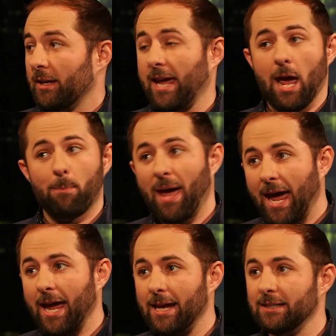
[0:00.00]

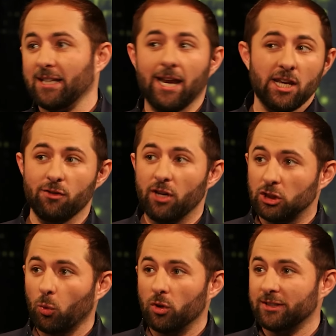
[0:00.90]
campaigns and
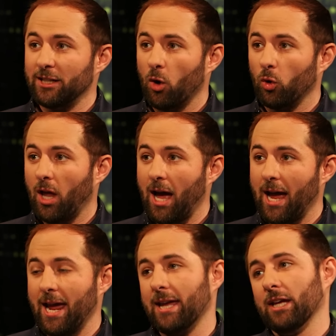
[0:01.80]
individuals they don't
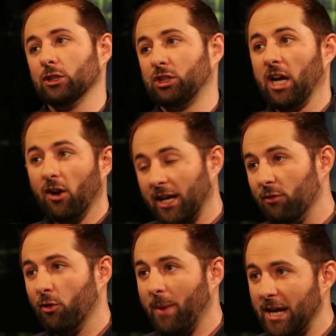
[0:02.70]
like and sharing
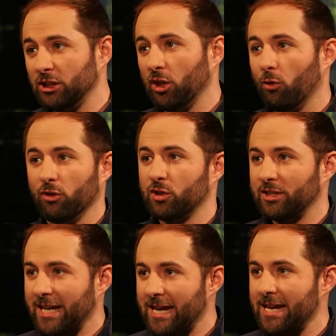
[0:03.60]
information
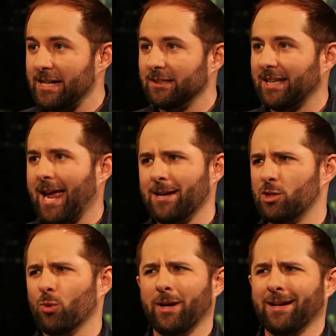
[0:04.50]
overseas and
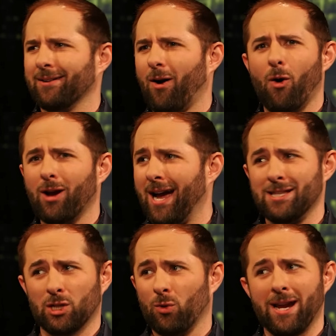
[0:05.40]
doing all
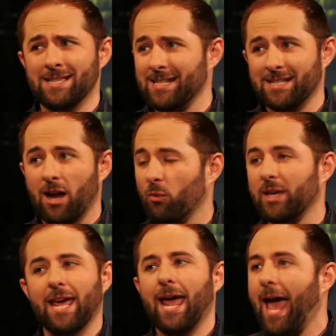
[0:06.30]
kinds of crazy stuff. We
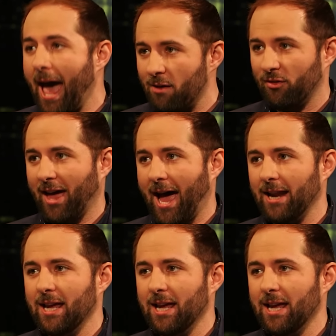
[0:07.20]
can't have that.